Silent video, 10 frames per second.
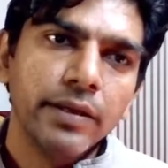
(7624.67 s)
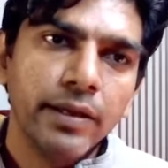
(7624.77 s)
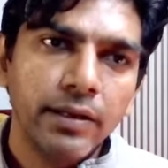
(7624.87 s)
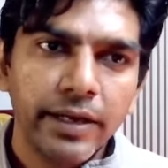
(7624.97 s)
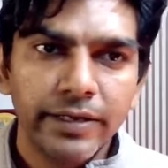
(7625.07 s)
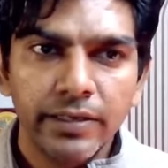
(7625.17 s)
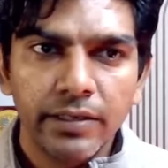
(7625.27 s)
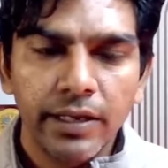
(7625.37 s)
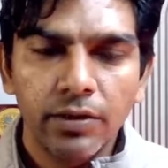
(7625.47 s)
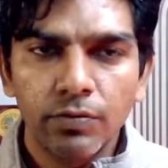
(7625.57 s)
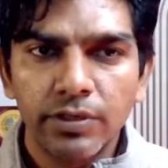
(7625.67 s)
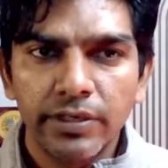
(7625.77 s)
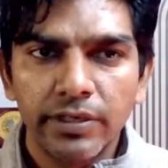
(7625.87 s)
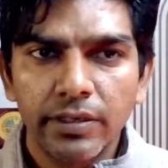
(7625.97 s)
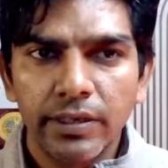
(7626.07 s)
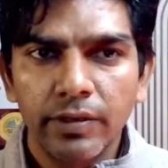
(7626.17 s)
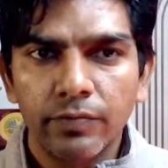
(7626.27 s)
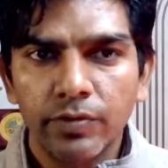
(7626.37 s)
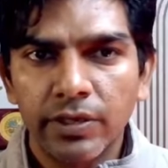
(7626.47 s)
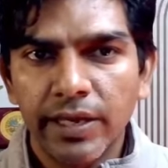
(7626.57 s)
inclined at an angle of 30 degree
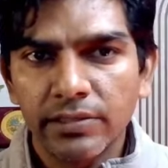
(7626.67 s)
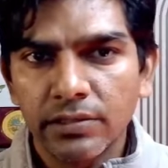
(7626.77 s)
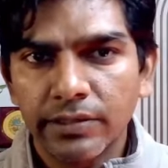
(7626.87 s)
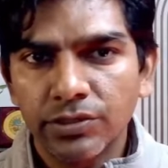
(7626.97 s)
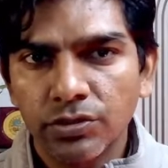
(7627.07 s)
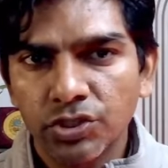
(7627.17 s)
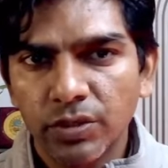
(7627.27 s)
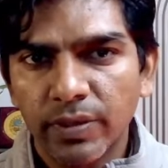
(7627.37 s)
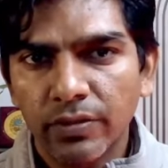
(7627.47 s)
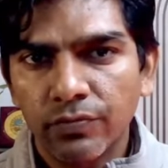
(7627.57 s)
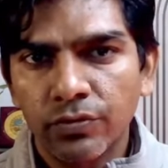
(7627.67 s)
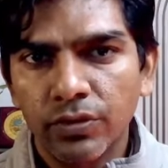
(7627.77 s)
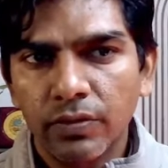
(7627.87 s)
with an acceleration g by 4,